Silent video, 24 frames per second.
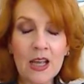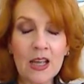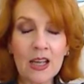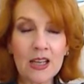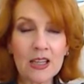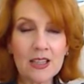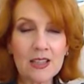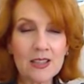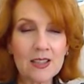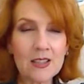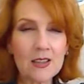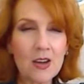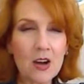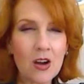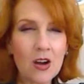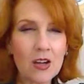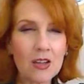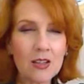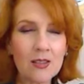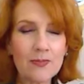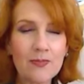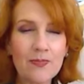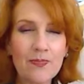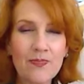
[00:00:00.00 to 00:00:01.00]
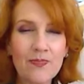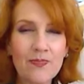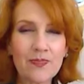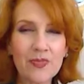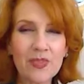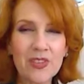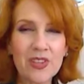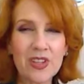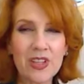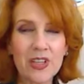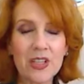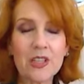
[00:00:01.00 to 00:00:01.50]
It's not
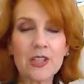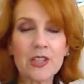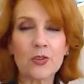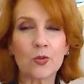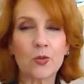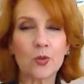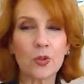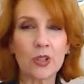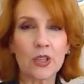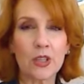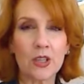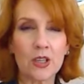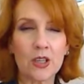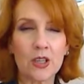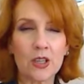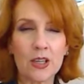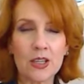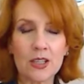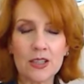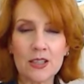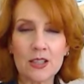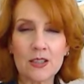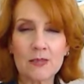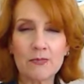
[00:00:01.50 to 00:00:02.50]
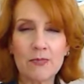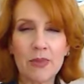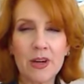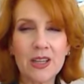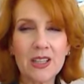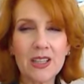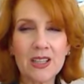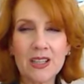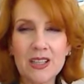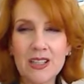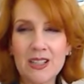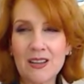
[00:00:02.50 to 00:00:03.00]
disorganized, but
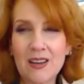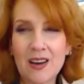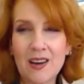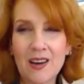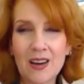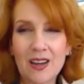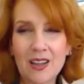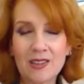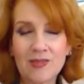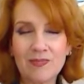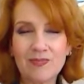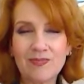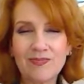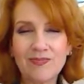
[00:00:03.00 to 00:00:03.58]
it's not